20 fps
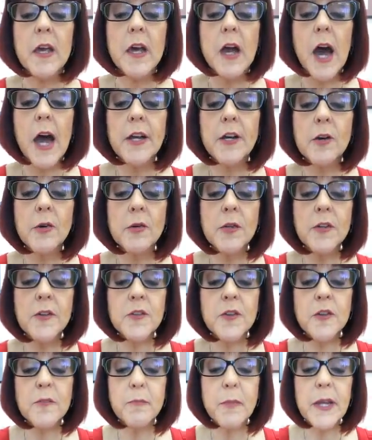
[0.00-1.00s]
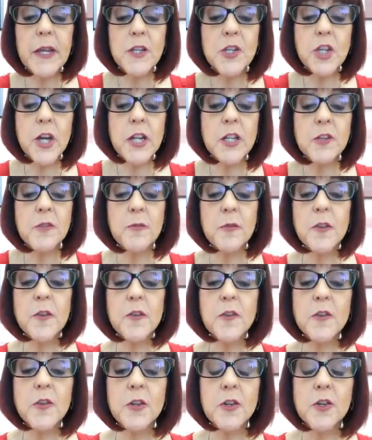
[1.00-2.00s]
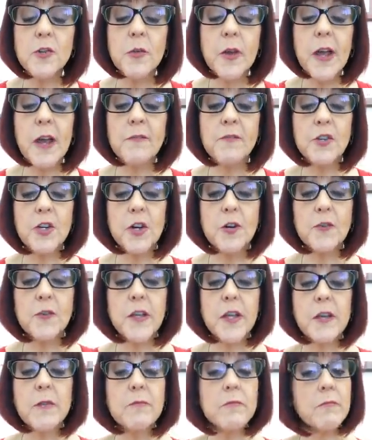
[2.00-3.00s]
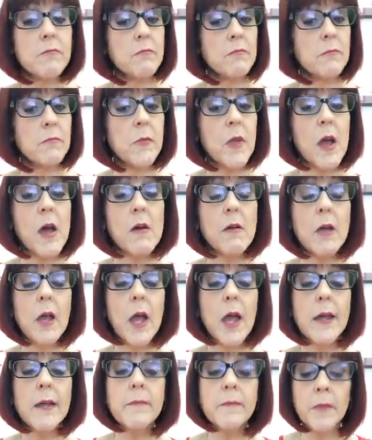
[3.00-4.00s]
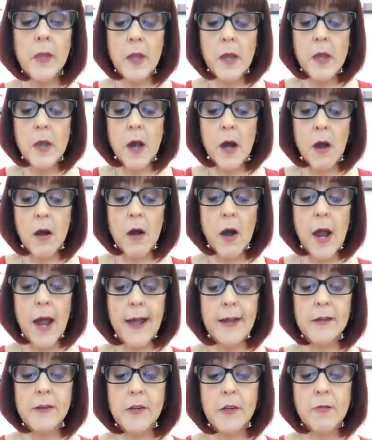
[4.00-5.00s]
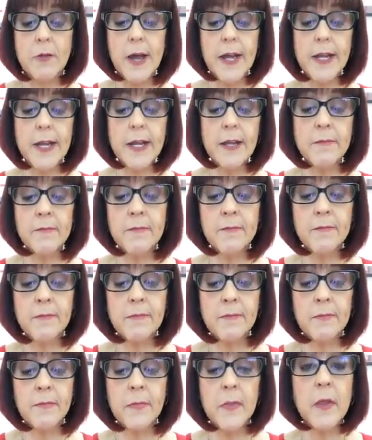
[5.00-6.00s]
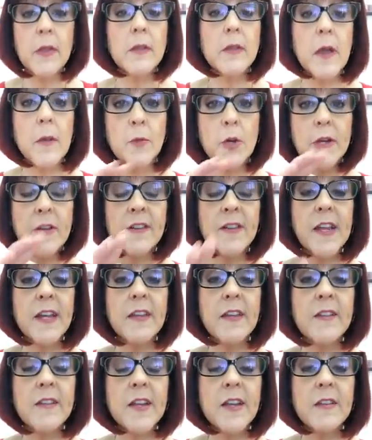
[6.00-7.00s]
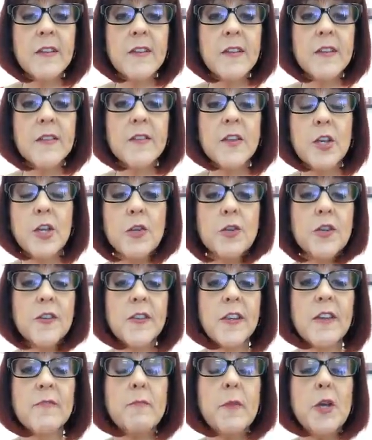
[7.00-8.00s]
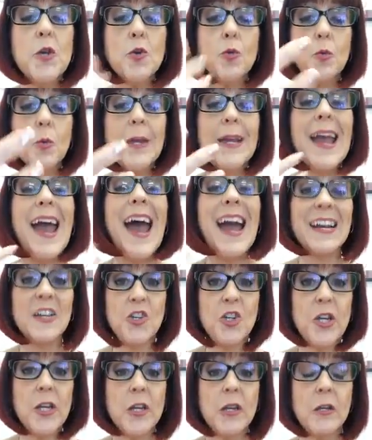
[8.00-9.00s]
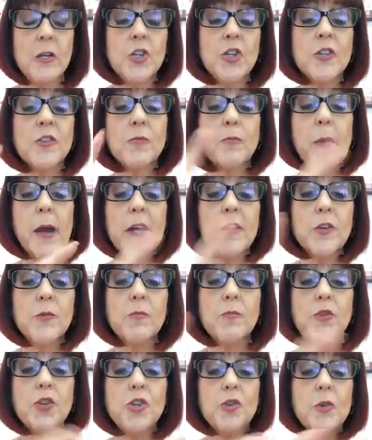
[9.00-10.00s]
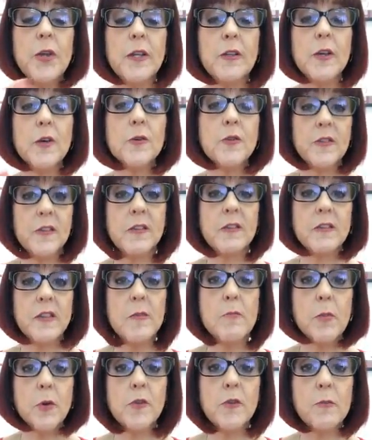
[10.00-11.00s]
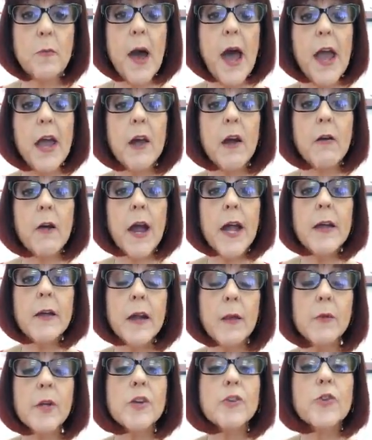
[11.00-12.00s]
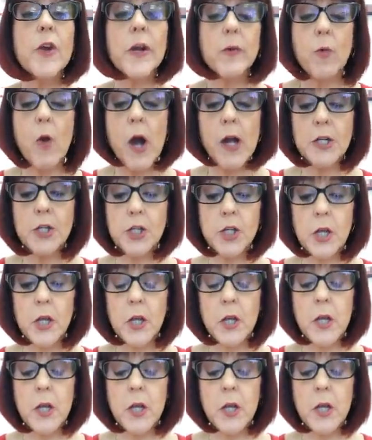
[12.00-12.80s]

I don't deserve being judged for the surgery I've chosen. Okay. All right. You ready? I'm going to say these sentences. You just give me your reaction just by shooting those symbols by. All right. I'm going to try and watch.